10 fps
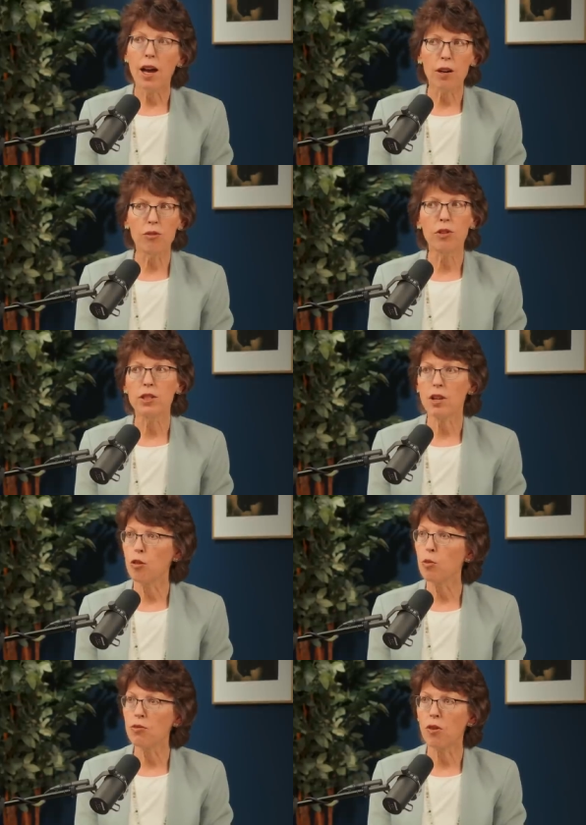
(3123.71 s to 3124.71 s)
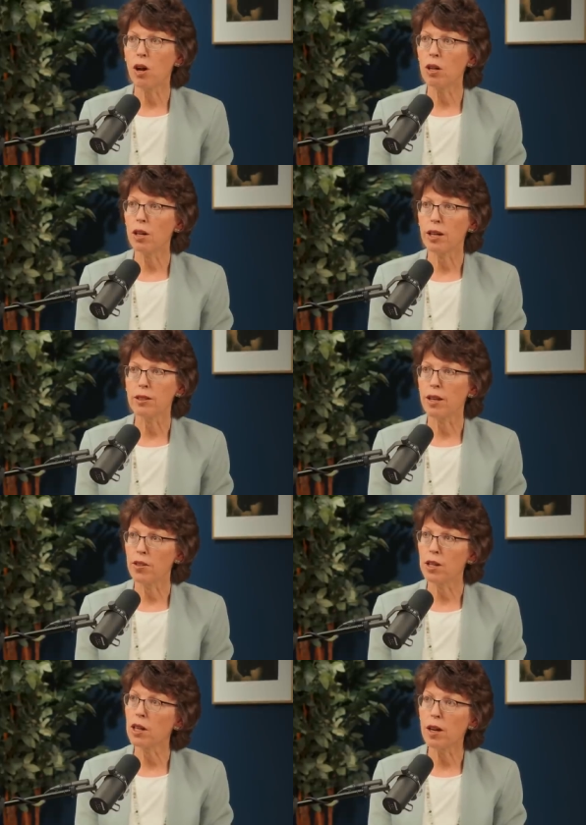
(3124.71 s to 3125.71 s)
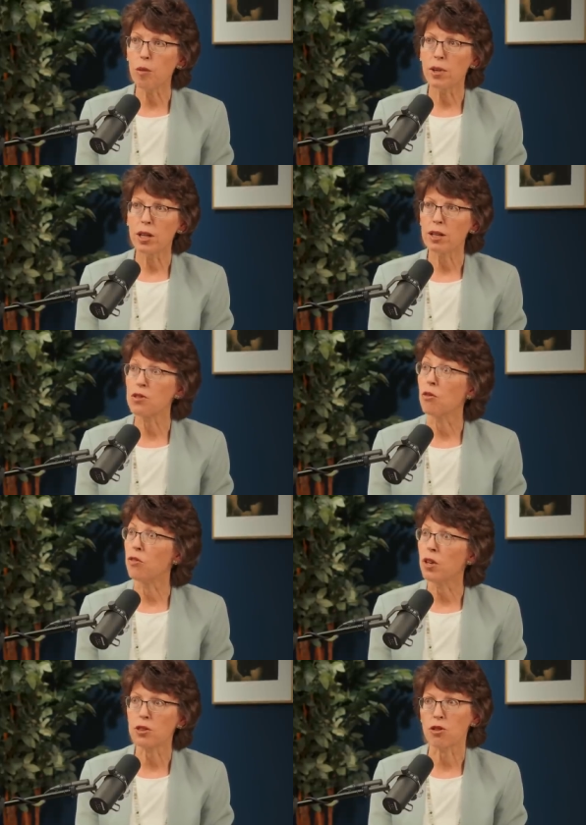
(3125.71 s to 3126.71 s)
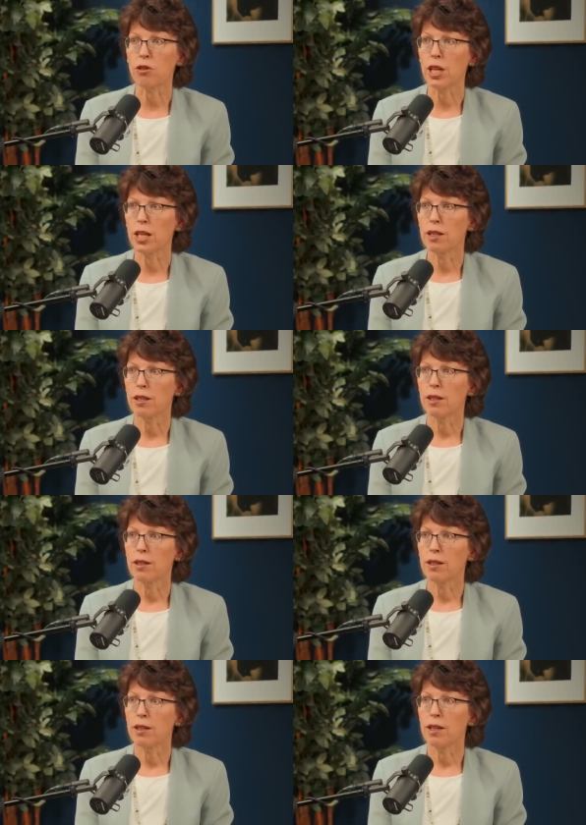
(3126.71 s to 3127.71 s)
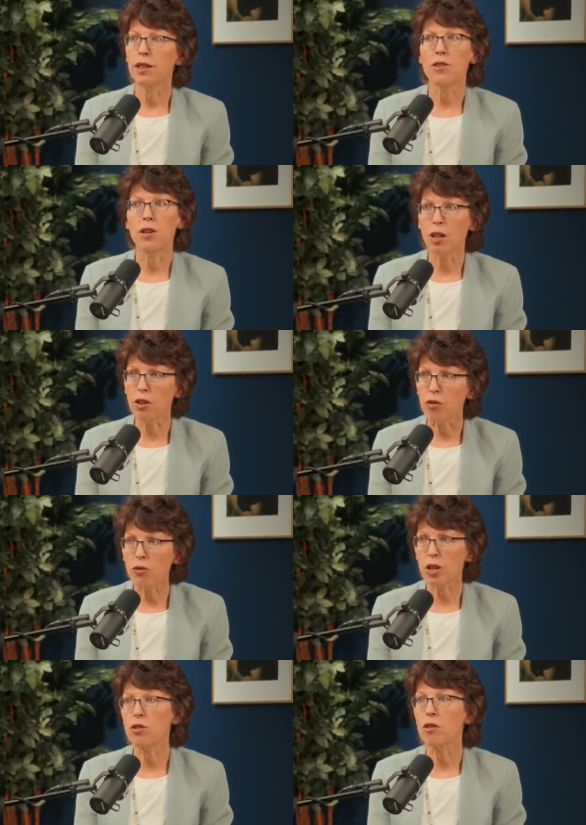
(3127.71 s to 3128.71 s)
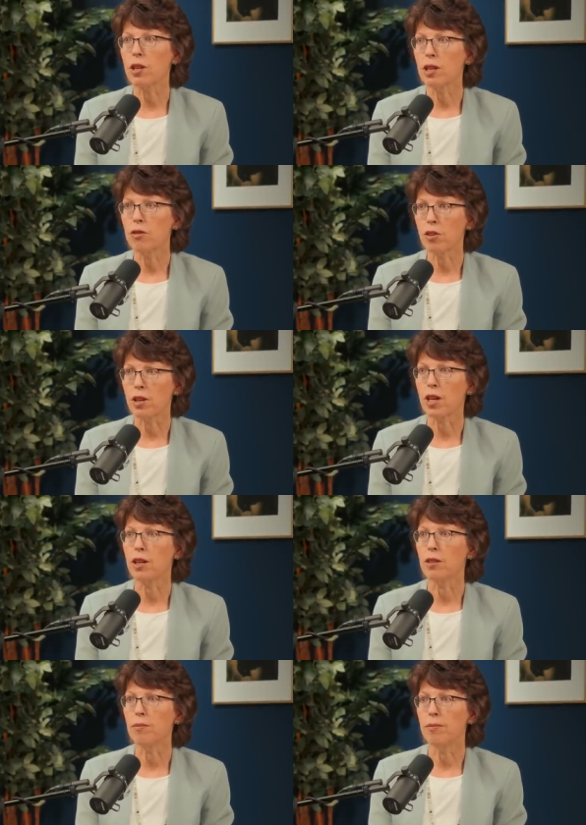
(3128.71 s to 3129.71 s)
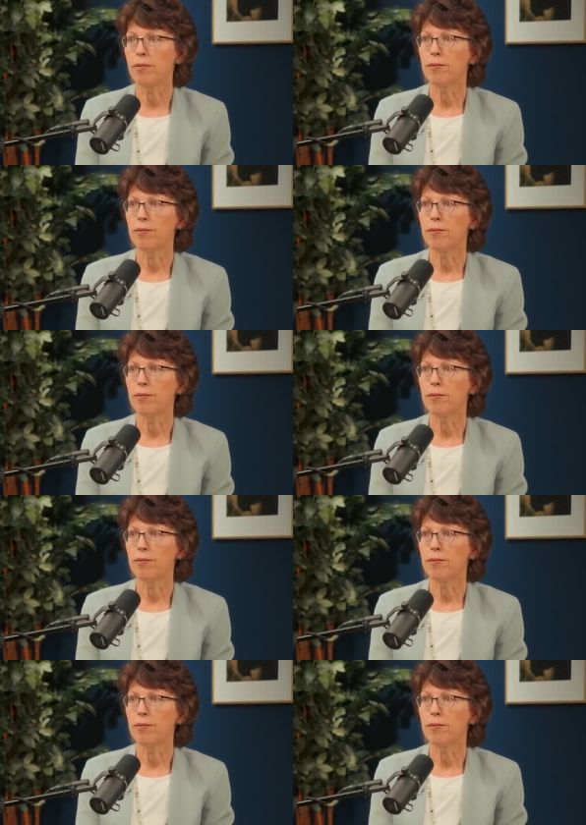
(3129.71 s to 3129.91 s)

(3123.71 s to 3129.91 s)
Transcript: every time we fall and, and then get up, it's a victory. Right. It's another victory for the kingdom.